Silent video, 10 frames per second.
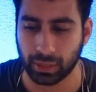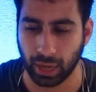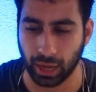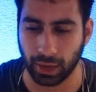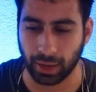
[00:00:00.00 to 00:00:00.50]

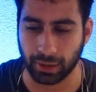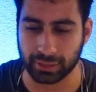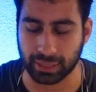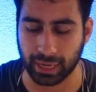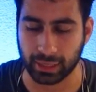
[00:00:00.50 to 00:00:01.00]
I was
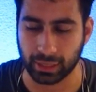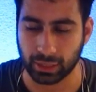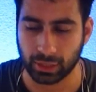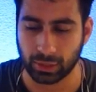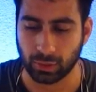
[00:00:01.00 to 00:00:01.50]
just like,
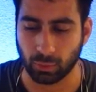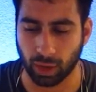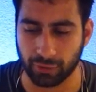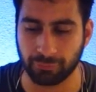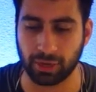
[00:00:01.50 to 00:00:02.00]

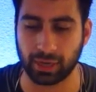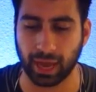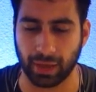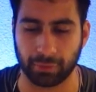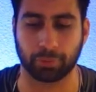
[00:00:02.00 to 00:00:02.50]
what if we
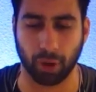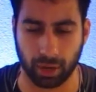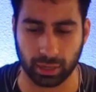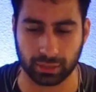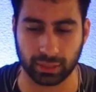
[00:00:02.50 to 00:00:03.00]
have a
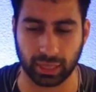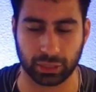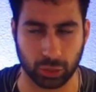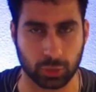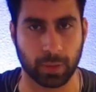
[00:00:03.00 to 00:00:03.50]
product that
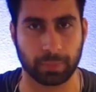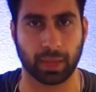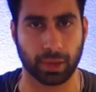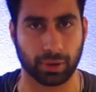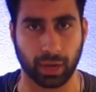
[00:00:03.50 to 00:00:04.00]
shows
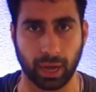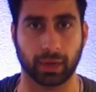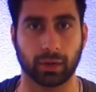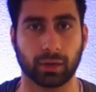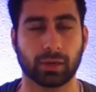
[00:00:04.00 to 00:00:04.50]
people how to
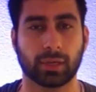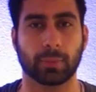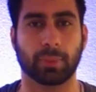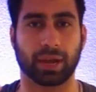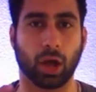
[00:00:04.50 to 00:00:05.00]
hire,
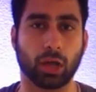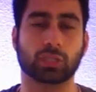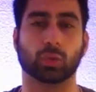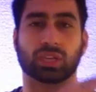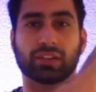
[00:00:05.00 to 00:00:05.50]
but it
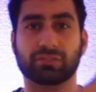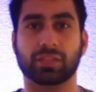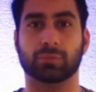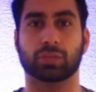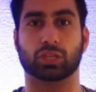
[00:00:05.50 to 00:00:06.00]
also gives
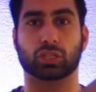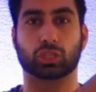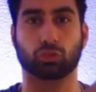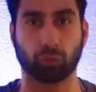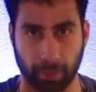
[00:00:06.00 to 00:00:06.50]
them the
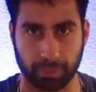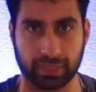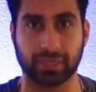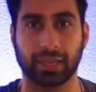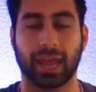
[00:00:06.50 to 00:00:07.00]

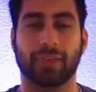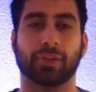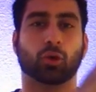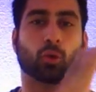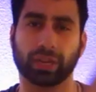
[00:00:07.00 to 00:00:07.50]
scripts and
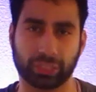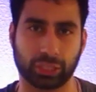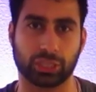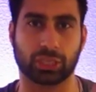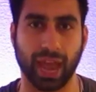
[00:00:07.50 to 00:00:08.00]
the
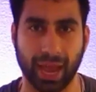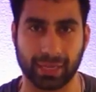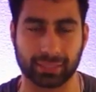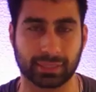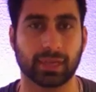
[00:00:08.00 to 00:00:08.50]
questions to
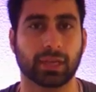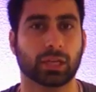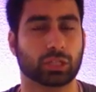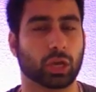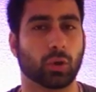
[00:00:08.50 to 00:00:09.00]
ask?
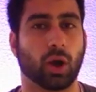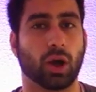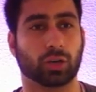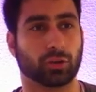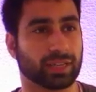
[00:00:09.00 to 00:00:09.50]
So
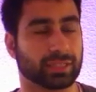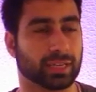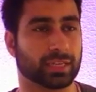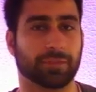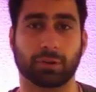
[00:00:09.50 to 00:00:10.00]
on
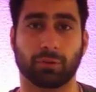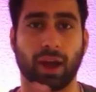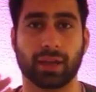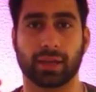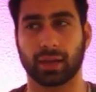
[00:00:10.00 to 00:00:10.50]
Craigslist, if you're
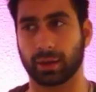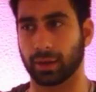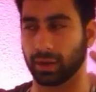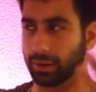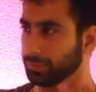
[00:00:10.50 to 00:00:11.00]
writing
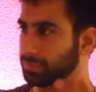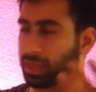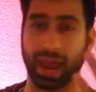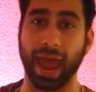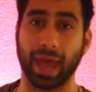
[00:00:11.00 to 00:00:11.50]

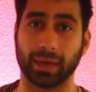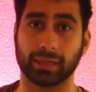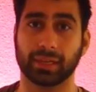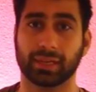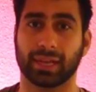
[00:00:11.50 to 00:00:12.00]
an ad,
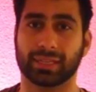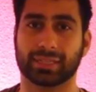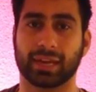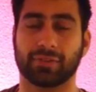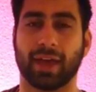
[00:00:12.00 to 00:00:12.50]

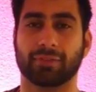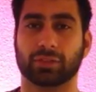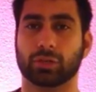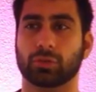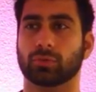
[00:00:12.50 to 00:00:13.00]
instead of
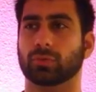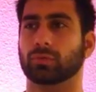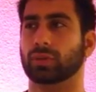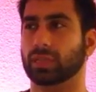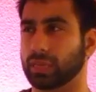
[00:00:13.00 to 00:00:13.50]
having to
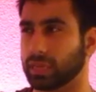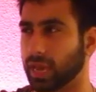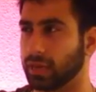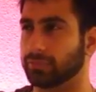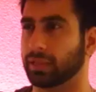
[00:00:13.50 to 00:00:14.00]
really
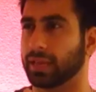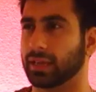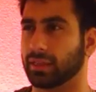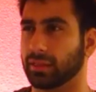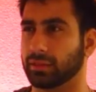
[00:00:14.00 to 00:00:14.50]
kind of
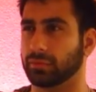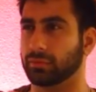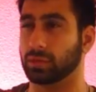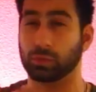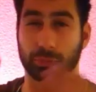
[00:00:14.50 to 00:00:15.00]
like
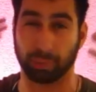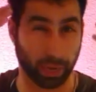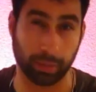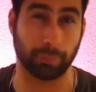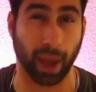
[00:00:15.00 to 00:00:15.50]
use
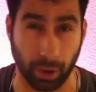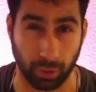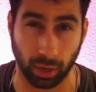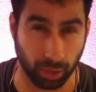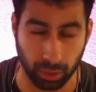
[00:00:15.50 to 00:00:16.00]
brain
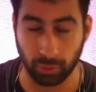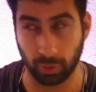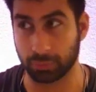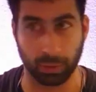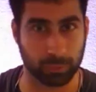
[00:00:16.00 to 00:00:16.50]
power,
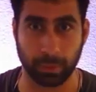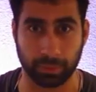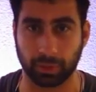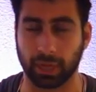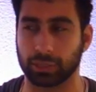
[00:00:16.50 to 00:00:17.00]
which most
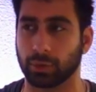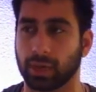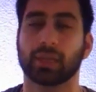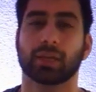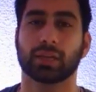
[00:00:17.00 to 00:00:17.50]
people don't like
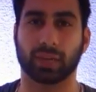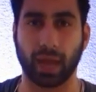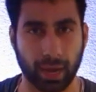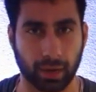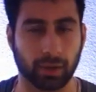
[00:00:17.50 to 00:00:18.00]
doing, to
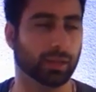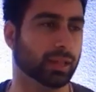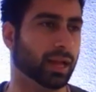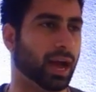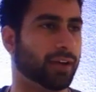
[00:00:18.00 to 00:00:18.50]
hire,
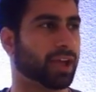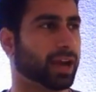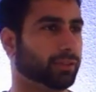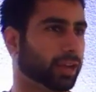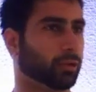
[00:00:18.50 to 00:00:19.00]
I've
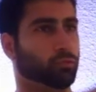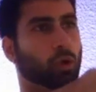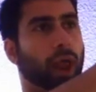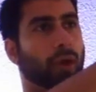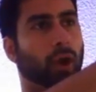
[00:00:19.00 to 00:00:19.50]
kind of like
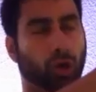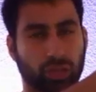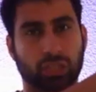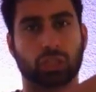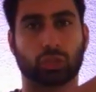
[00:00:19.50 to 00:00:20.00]
wrote out all
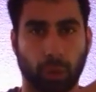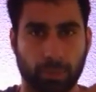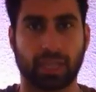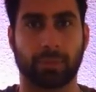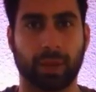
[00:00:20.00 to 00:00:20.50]
these
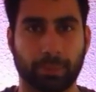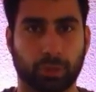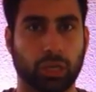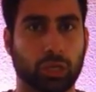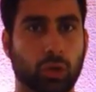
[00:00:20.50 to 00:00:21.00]
scripts that people
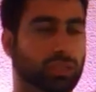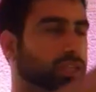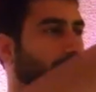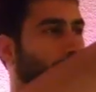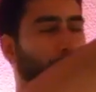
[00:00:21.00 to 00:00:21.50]
can use
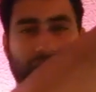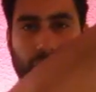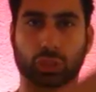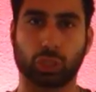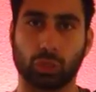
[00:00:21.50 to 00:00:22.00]
and like pick
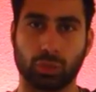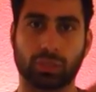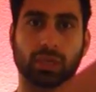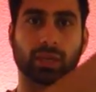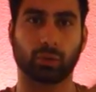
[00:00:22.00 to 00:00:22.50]
and
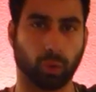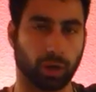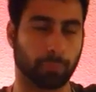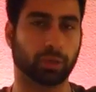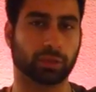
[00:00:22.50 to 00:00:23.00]
choose
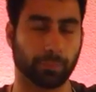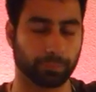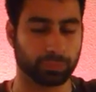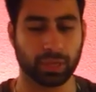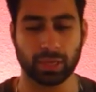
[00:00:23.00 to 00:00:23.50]
where to put them.
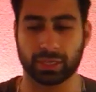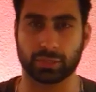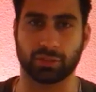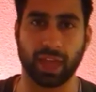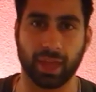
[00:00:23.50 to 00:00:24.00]

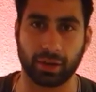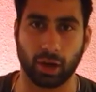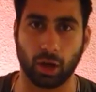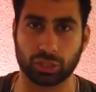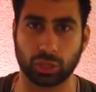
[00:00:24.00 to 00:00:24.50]
So then
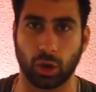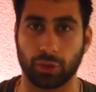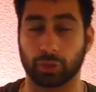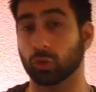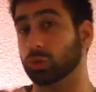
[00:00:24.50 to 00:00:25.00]
also
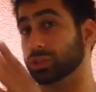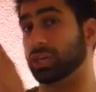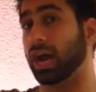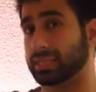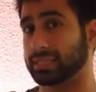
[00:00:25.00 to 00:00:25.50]
on the Google
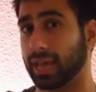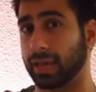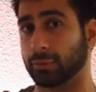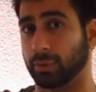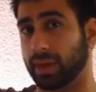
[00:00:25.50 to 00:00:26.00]
Docs
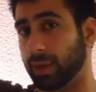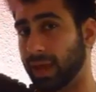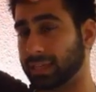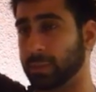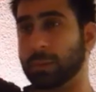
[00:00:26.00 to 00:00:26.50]
side where we
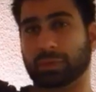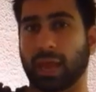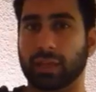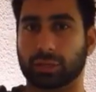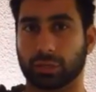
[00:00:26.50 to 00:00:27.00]
ask people
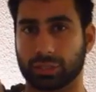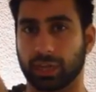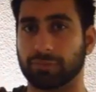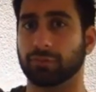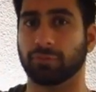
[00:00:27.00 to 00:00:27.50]
to enter
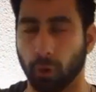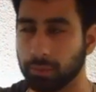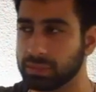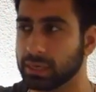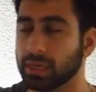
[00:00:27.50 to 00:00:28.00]
stuff in
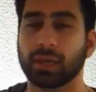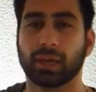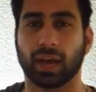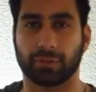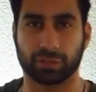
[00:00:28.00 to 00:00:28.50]
forms,
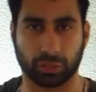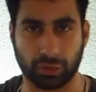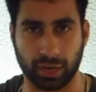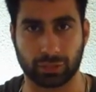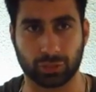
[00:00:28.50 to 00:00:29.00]
I've also
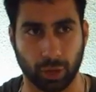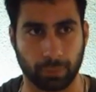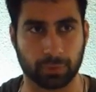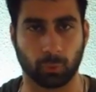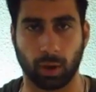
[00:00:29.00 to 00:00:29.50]
created
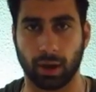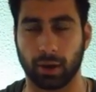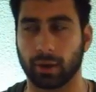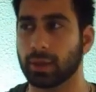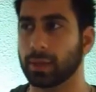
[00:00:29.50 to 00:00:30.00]
scripts
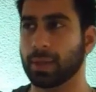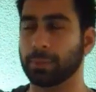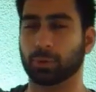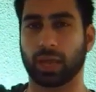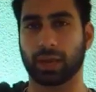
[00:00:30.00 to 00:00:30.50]
where
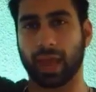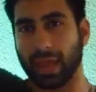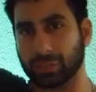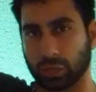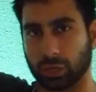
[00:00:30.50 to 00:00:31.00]
people can
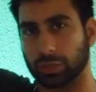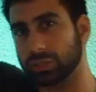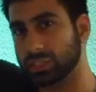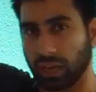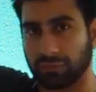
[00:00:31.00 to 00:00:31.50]
enter
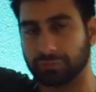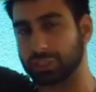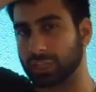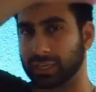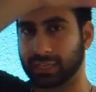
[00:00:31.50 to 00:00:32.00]
stuff,
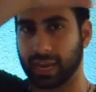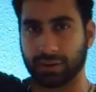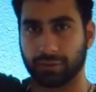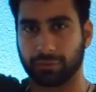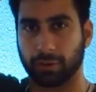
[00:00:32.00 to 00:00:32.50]
just like
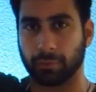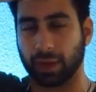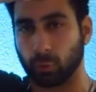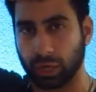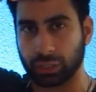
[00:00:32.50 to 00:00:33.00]
take
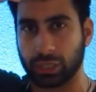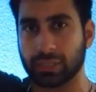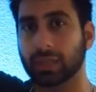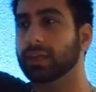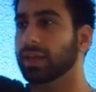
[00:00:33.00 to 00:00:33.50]
my
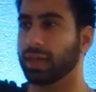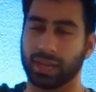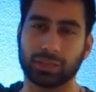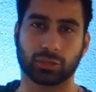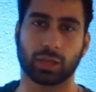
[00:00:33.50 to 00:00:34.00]
questions and
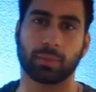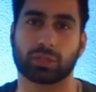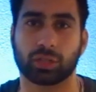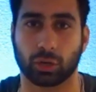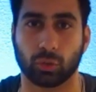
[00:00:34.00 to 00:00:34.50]
insert them
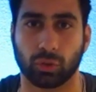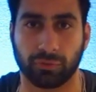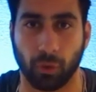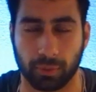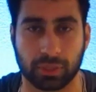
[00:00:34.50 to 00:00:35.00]
into their Google
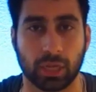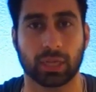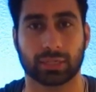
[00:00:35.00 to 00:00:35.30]
Forms.